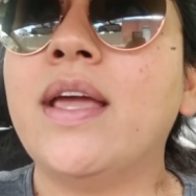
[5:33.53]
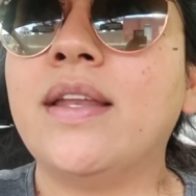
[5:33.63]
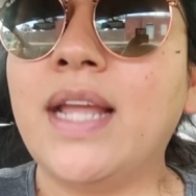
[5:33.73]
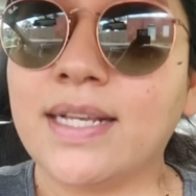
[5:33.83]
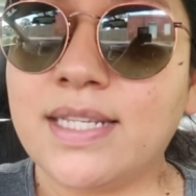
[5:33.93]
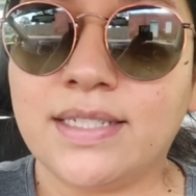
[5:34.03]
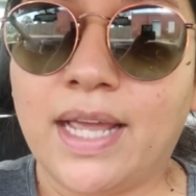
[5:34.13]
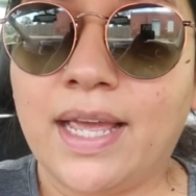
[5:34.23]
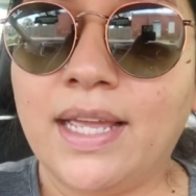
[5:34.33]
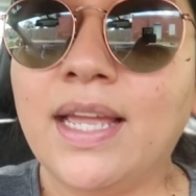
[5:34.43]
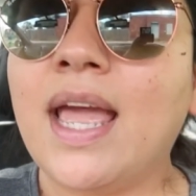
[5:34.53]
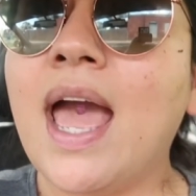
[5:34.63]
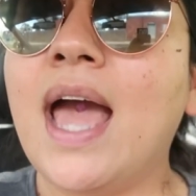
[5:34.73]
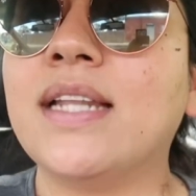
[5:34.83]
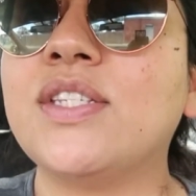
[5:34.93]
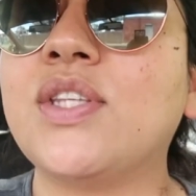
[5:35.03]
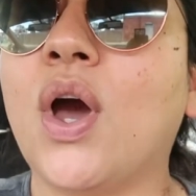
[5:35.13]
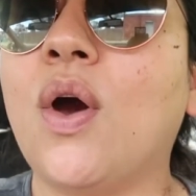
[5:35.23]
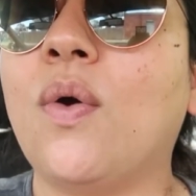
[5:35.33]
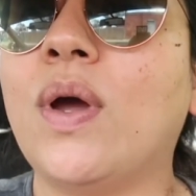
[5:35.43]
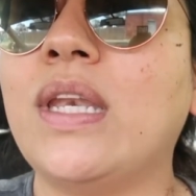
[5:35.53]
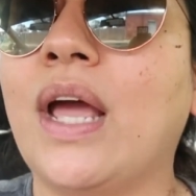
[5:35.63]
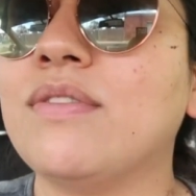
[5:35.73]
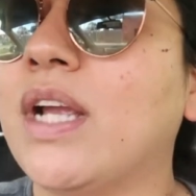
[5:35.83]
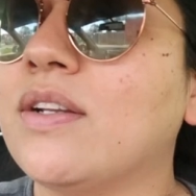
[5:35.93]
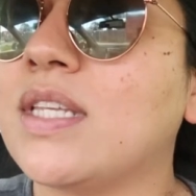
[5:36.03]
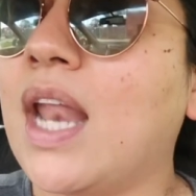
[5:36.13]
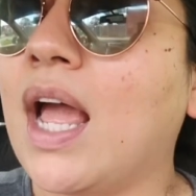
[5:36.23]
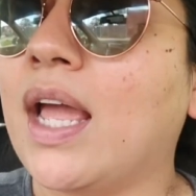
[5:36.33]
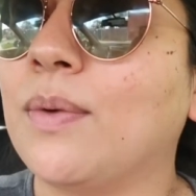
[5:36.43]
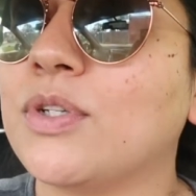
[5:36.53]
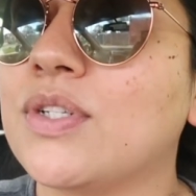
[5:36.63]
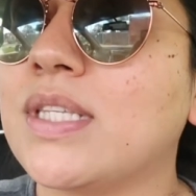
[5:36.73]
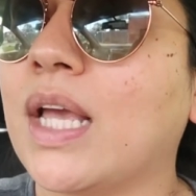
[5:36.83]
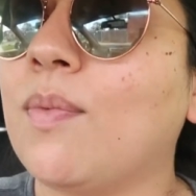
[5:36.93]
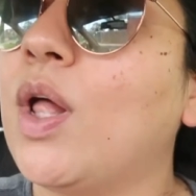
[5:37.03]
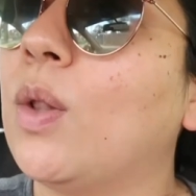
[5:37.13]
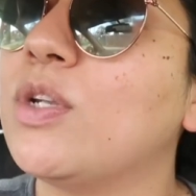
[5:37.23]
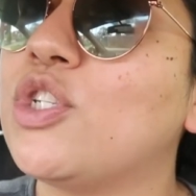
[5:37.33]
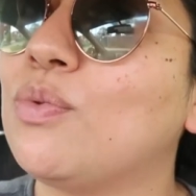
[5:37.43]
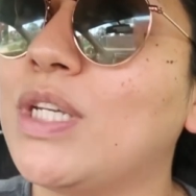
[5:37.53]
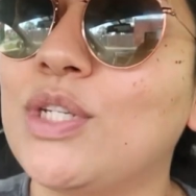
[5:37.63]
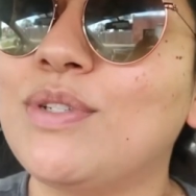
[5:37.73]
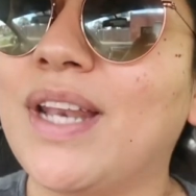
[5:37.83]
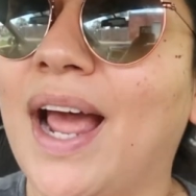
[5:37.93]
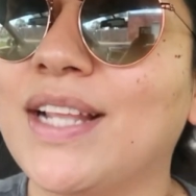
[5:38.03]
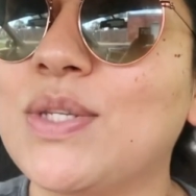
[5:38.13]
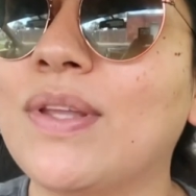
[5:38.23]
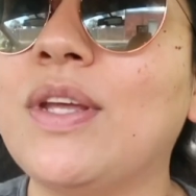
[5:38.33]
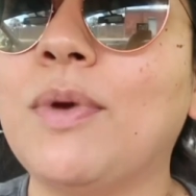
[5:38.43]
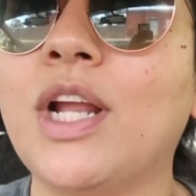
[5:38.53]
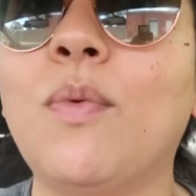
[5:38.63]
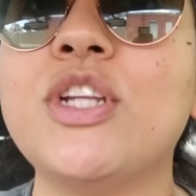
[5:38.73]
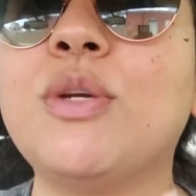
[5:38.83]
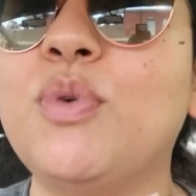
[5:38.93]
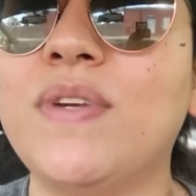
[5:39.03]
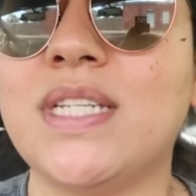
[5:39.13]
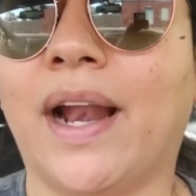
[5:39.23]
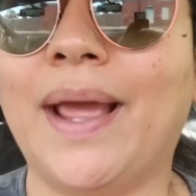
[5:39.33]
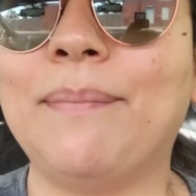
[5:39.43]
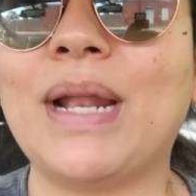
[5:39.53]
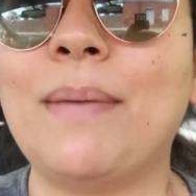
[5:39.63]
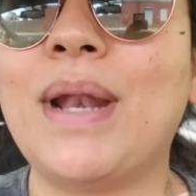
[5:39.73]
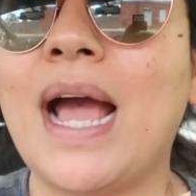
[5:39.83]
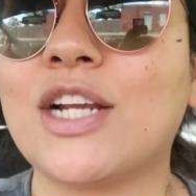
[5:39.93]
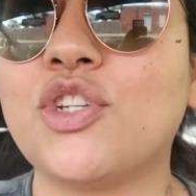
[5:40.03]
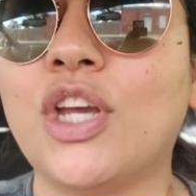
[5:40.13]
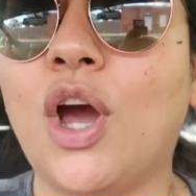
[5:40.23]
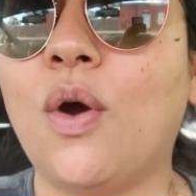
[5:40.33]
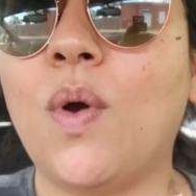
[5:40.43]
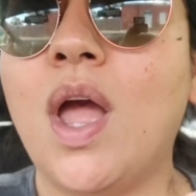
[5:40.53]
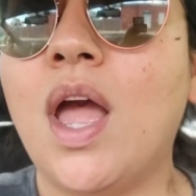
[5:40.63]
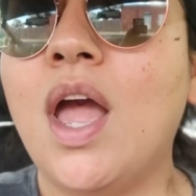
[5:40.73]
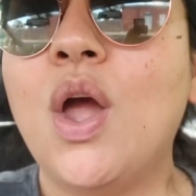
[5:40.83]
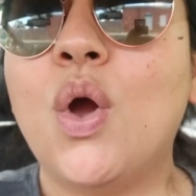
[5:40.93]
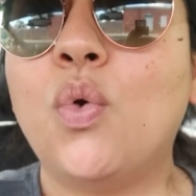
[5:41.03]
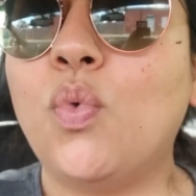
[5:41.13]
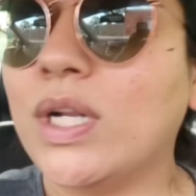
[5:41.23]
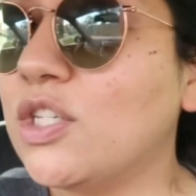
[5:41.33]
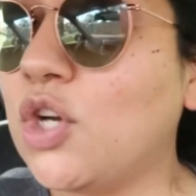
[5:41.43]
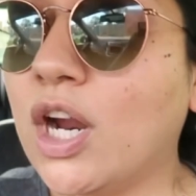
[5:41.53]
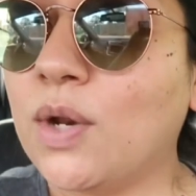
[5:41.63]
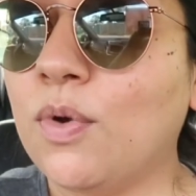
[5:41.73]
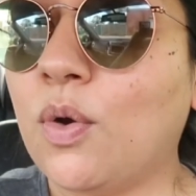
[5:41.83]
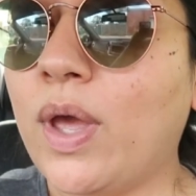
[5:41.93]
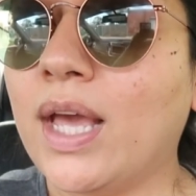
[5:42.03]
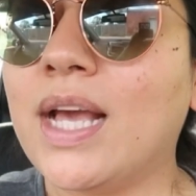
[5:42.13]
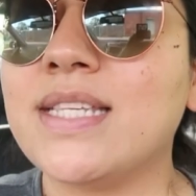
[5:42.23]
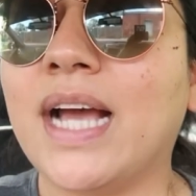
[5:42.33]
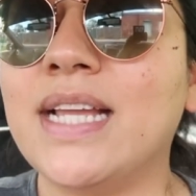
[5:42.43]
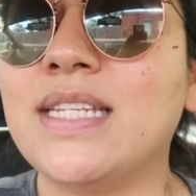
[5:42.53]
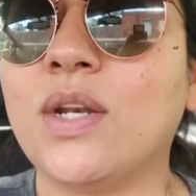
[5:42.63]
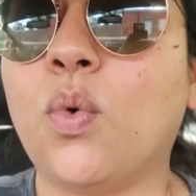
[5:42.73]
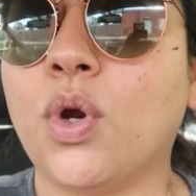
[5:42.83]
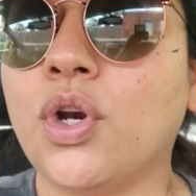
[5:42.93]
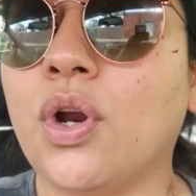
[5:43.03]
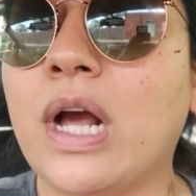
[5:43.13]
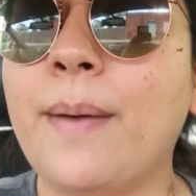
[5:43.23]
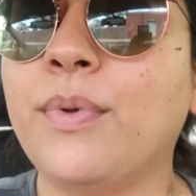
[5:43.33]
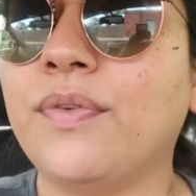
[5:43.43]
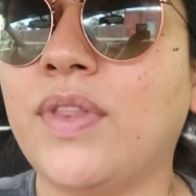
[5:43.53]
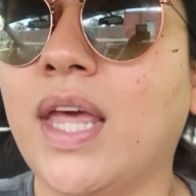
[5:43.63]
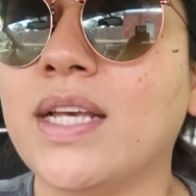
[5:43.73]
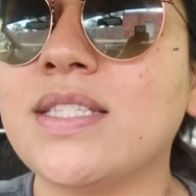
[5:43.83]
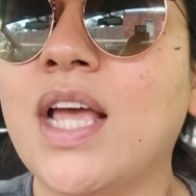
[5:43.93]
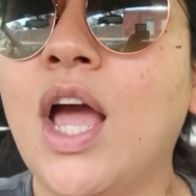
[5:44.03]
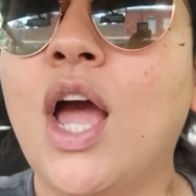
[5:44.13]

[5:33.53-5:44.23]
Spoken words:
next Sunday. And so now Terrence and I were just like, well, what should we do tonight? So I think we're gonna watch a movie tonight, but I'm gonna actually go run to Target real quick because I did order a couple of things,